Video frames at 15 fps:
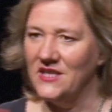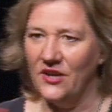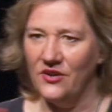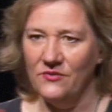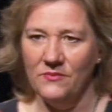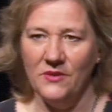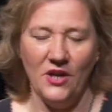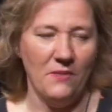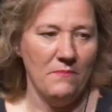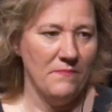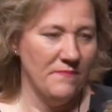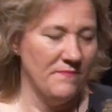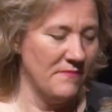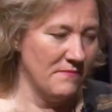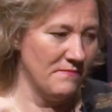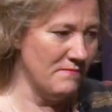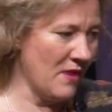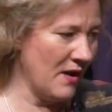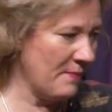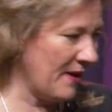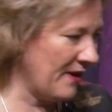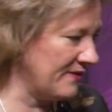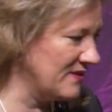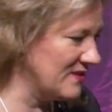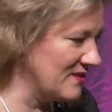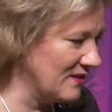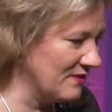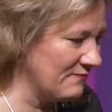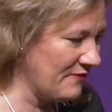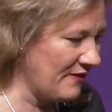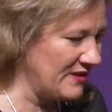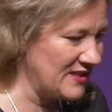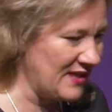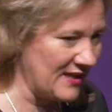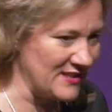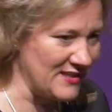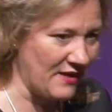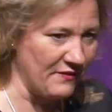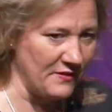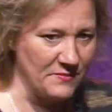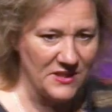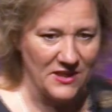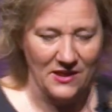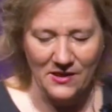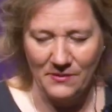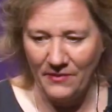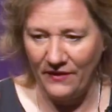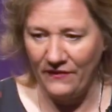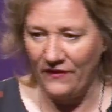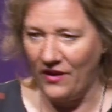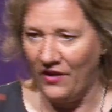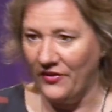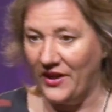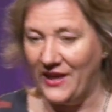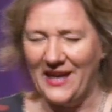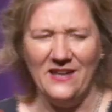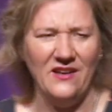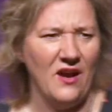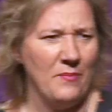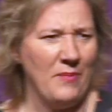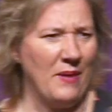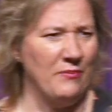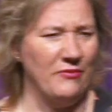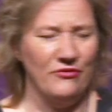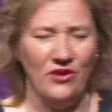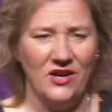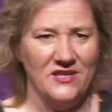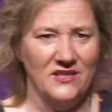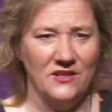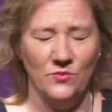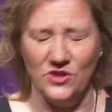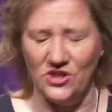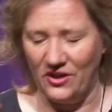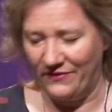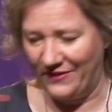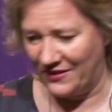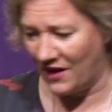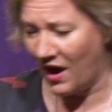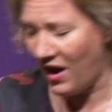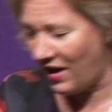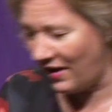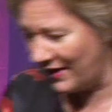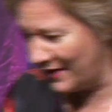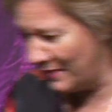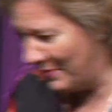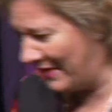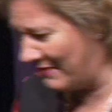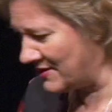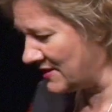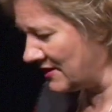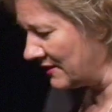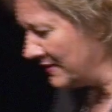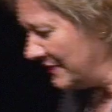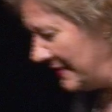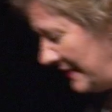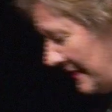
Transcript: So, my parents are very tech savvy, particularly my father. He had an iPad before I did, which I found highly embarrassing.